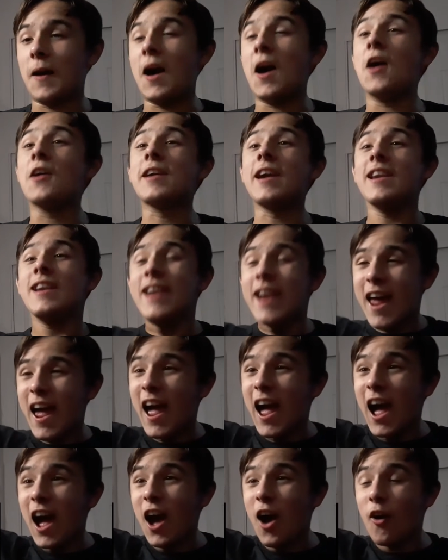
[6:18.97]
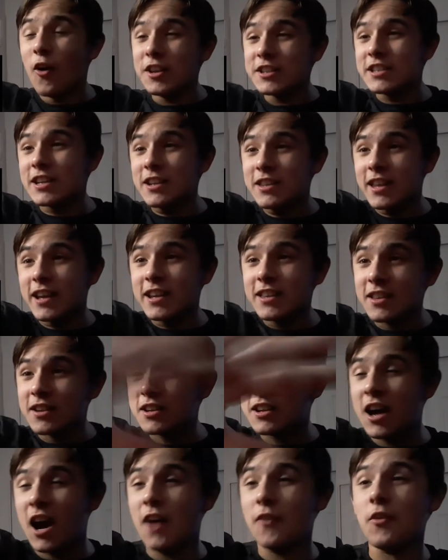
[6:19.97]
okay, now it's at, uh, like
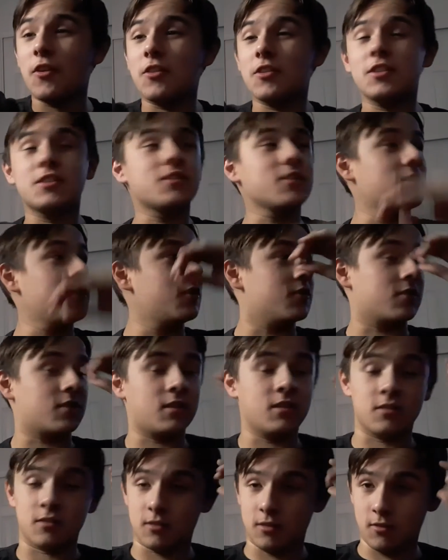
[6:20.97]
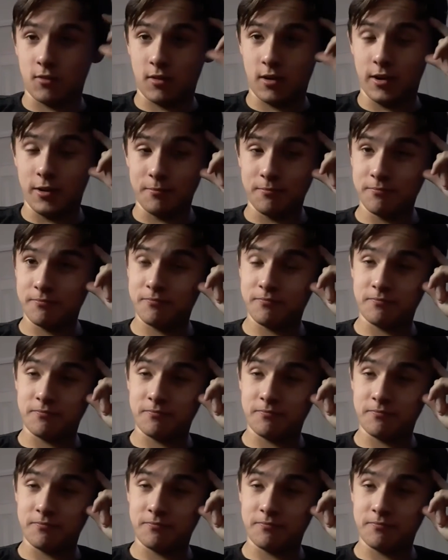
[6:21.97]
the cover. Of the, oh, good lord.